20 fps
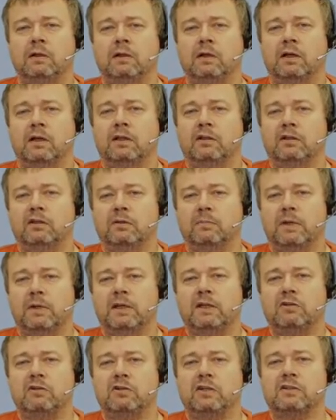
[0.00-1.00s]
and there are
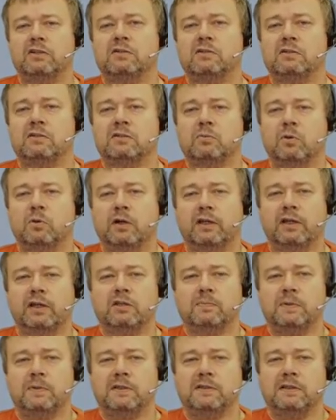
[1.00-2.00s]
many reasons why
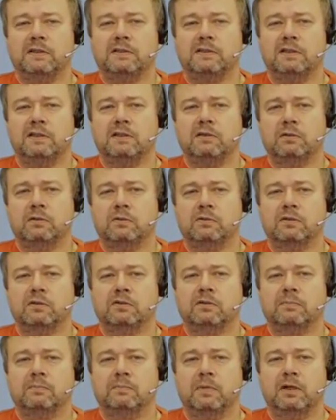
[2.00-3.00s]
HPCC
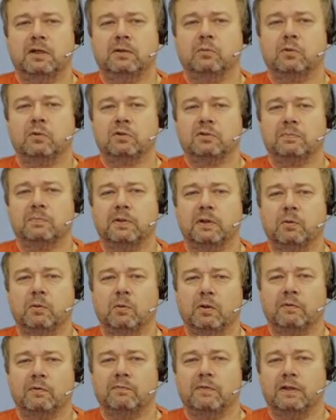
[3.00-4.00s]
users might want to pick
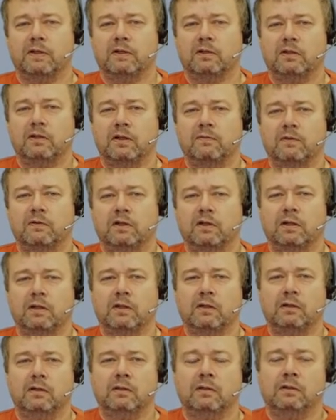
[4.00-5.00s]
one vendor over
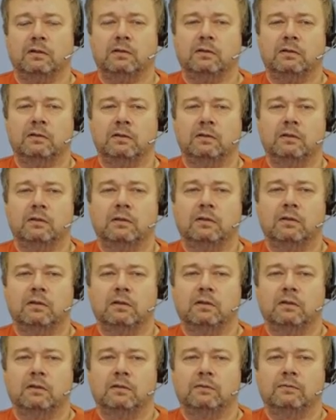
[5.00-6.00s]
another.
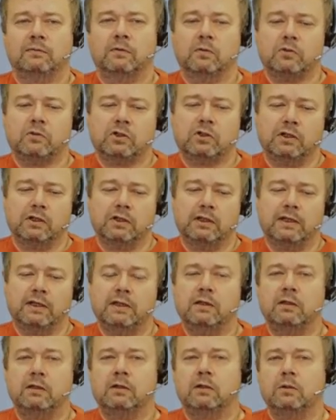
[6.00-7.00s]

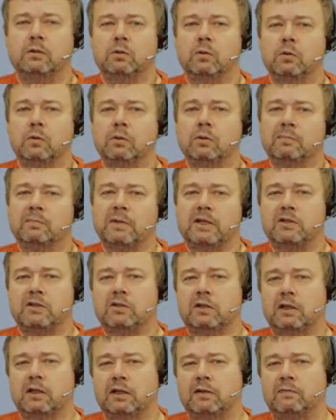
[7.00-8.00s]
Fortunately, all the
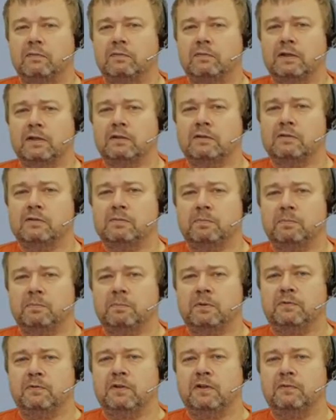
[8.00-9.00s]
major cloud vendors
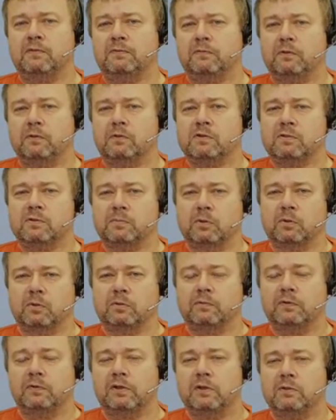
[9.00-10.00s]
provide full
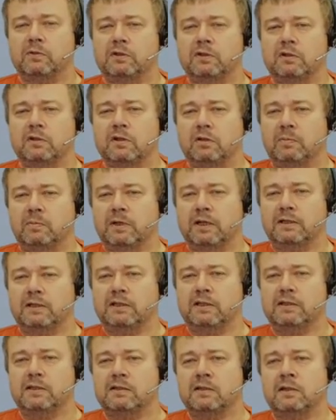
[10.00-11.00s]
support for using
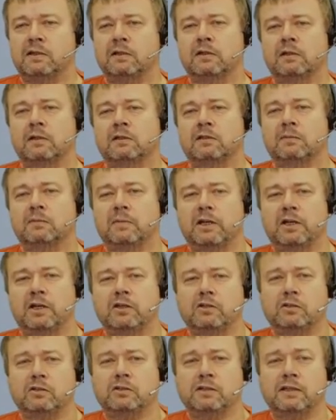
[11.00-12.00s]
Kubernetes to
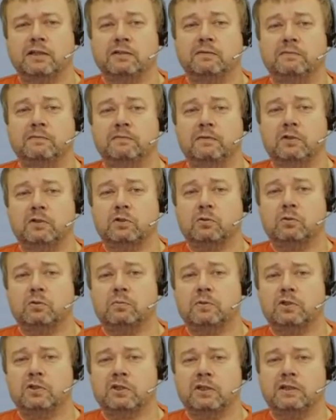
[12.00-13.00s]
manage a set of virtual
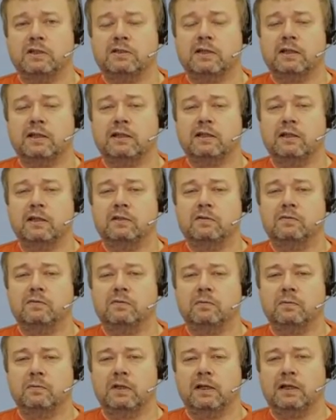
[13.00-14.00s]
machines allocated
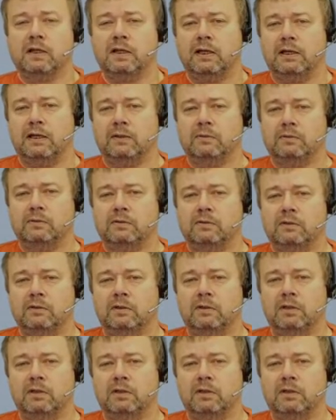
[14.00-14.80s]
from their clouds.